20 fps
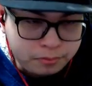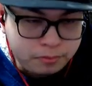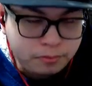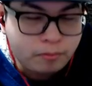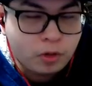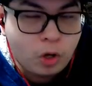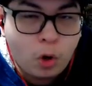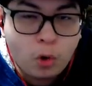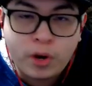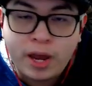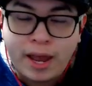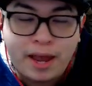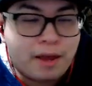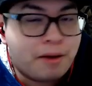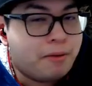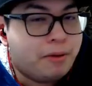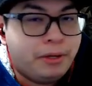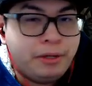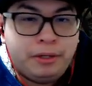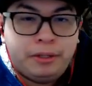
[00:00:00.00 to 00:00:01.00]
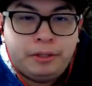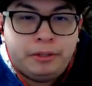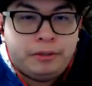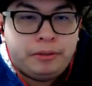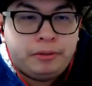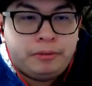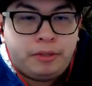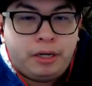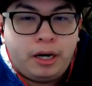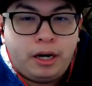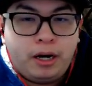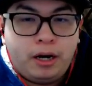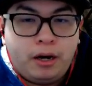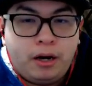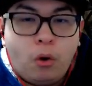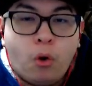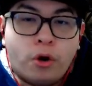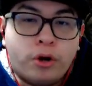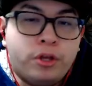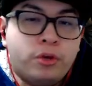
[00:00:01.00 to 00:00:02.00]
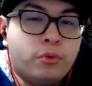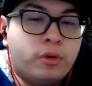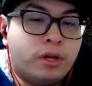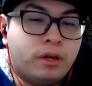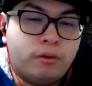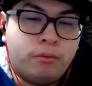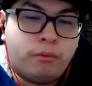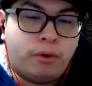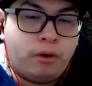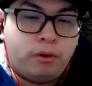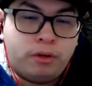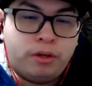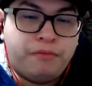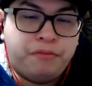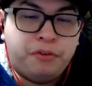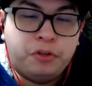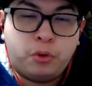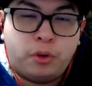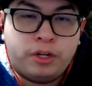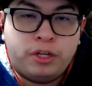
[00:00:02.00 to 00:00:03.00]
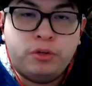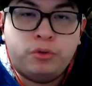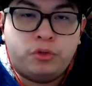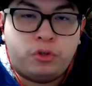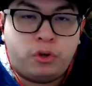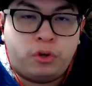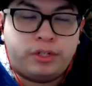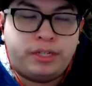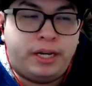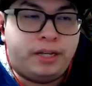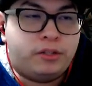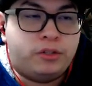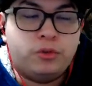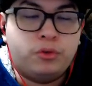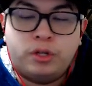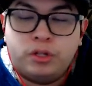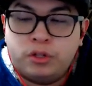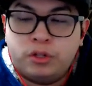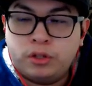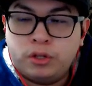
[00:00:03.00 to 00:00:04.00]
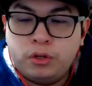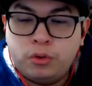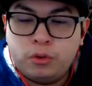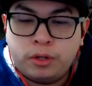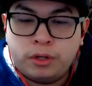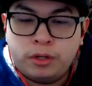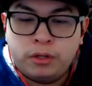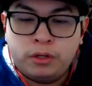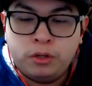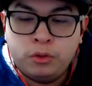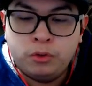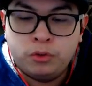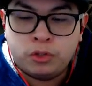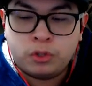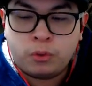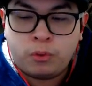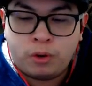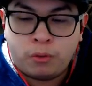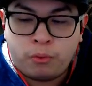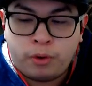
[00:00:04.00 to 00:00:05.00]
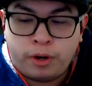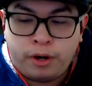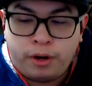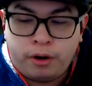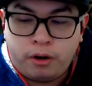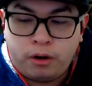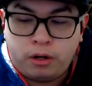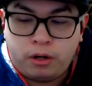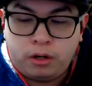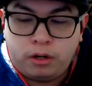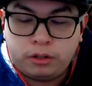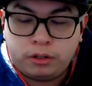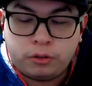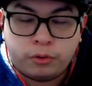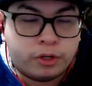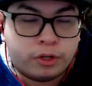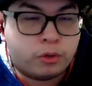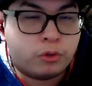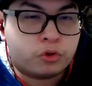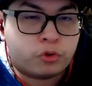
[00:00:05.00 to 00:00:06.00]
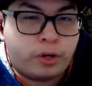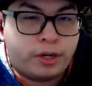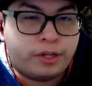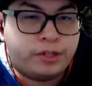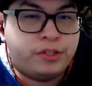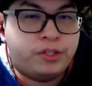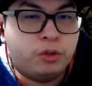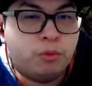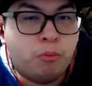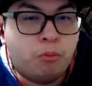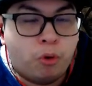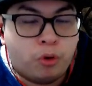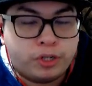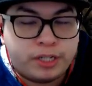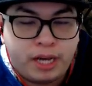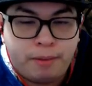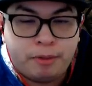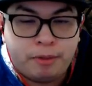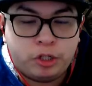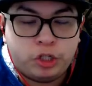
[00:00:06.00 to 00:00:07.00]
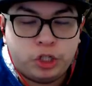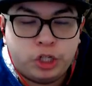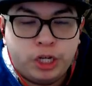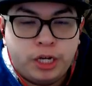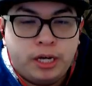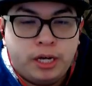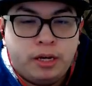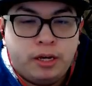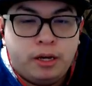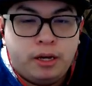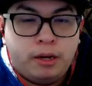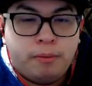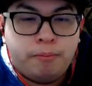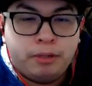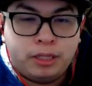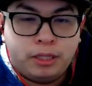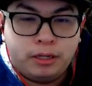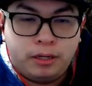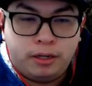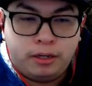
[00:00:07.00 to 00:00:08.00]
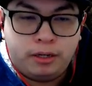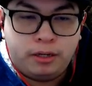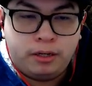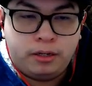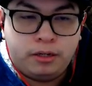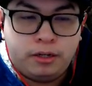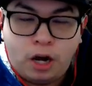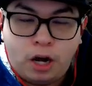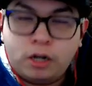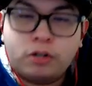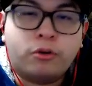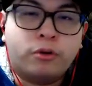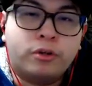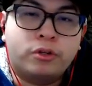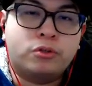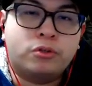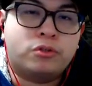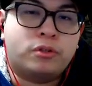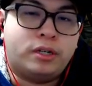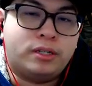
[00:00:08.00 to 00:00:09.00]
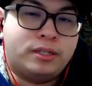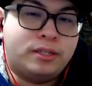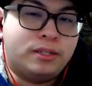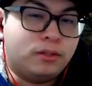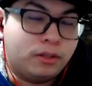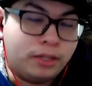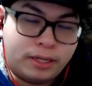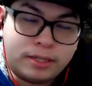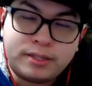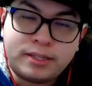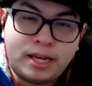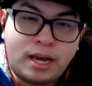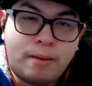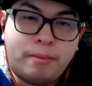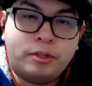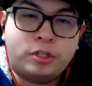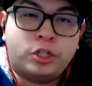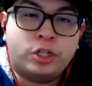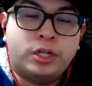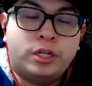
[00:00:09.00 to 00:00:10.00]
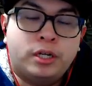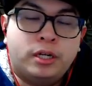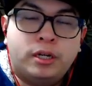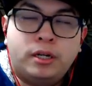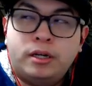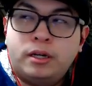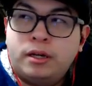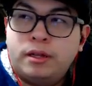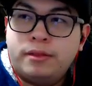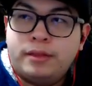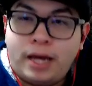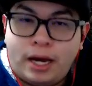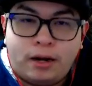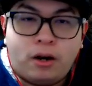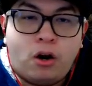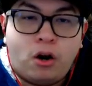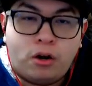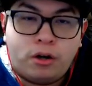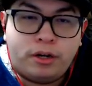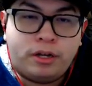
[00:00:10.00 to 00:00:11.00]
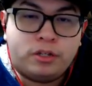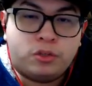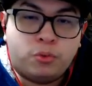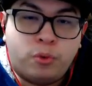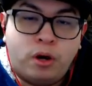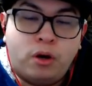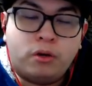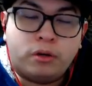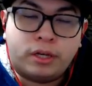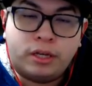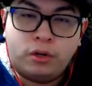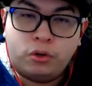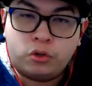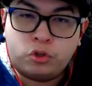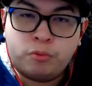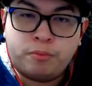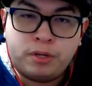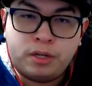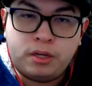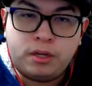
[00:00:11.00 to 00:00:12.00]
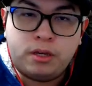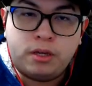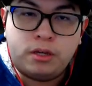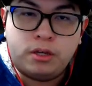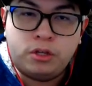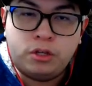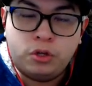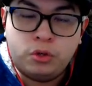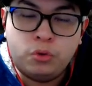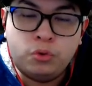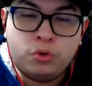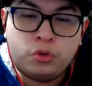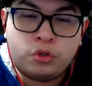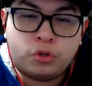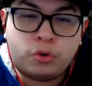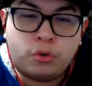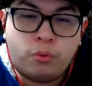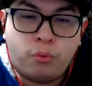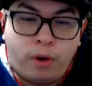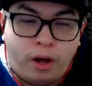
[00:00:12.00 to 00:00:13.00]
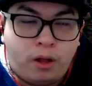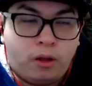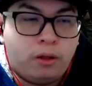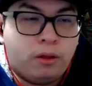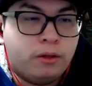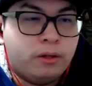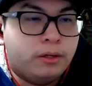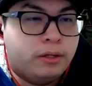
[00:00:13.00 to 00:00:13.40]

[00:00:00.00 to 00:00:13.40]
Okay, or you can, well, if you don't want to use Dark Dance, you can use the one where the critical strikes deal more damage, but the non-critical strikes deal less damage. That heart as well can also be used well.